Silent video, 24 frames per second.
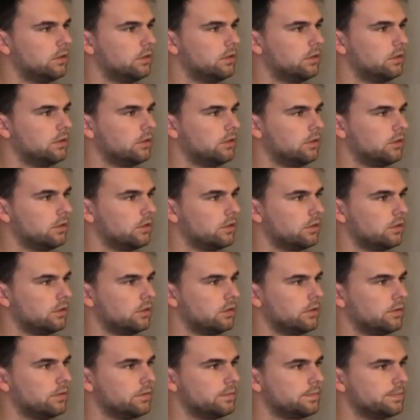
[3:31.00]

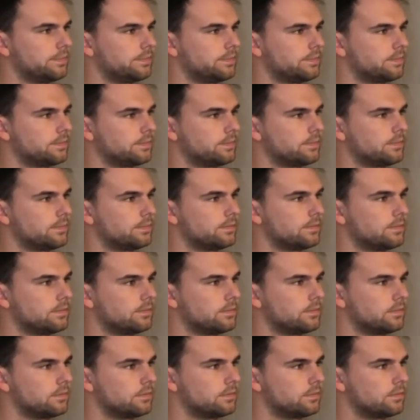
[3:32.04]

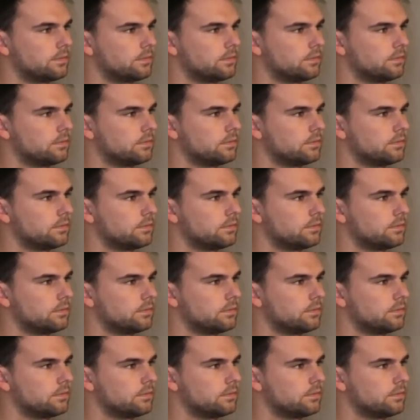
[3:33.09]
No words are spoken by the person on screen.